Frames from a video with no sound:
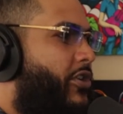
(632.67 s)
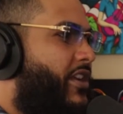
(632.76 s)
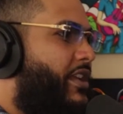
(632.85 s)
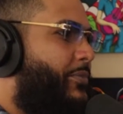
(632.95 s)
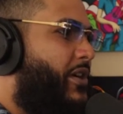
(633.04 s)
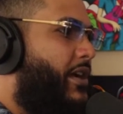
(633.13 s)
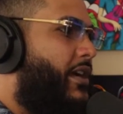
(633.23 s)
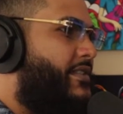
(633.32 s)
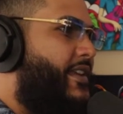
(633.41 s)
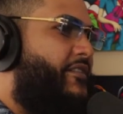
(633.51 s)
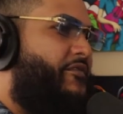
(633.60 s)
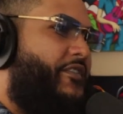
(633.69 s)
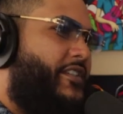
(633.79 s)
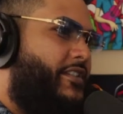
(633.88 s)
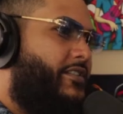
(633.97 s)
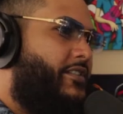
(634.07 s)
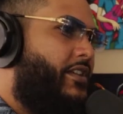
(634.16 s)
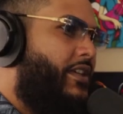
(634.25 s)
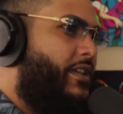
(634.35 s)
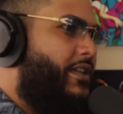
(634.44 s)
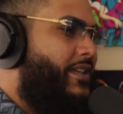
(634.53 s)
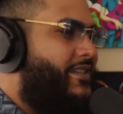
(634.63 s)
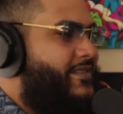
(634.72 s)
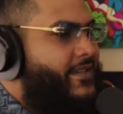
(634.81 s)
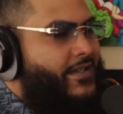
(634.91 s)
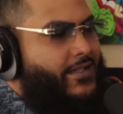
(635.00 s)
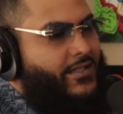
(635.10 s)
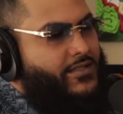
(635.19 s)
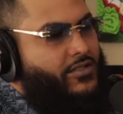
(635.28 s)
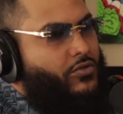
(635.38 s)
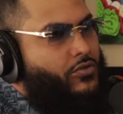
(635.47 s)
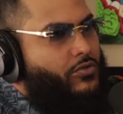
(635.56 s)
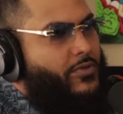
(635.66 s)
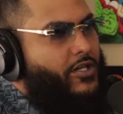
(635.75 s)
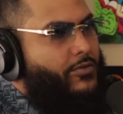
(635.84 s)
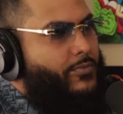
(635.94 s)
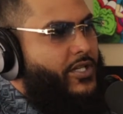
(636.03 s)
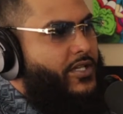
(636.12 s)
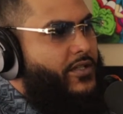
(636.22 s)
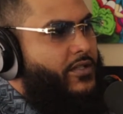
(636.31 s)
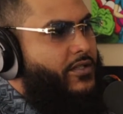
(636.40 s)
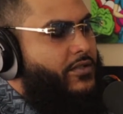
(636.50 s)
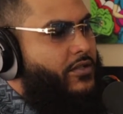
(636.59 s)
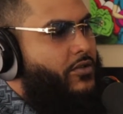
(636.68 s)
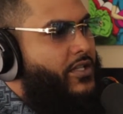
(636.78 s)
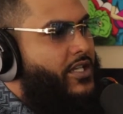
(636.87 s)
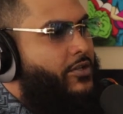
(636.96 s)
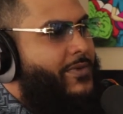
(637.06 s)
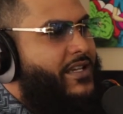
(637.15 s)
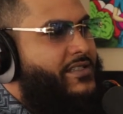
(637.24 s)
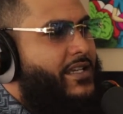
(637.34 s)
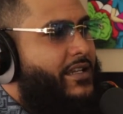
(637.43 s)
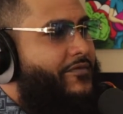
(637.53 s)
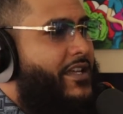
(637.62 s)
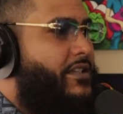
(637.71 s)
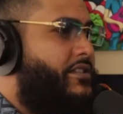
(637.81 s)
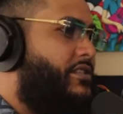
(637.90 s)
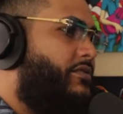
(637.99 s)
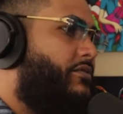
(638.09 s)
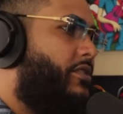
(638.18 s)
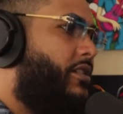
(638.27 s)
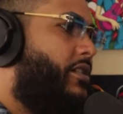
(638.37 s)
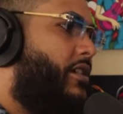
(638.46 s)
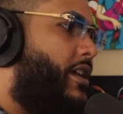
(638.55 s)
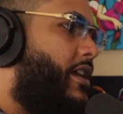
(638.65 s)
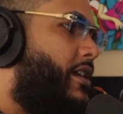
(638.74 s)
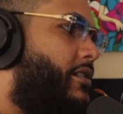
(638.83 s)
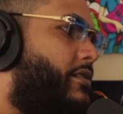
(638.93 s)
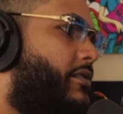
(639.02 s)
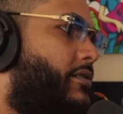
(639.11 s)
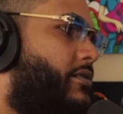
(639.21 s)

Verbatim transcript: want to keep in contact for this." And it's like, "It's cool, bro, but don't let nobody take advantage of you." And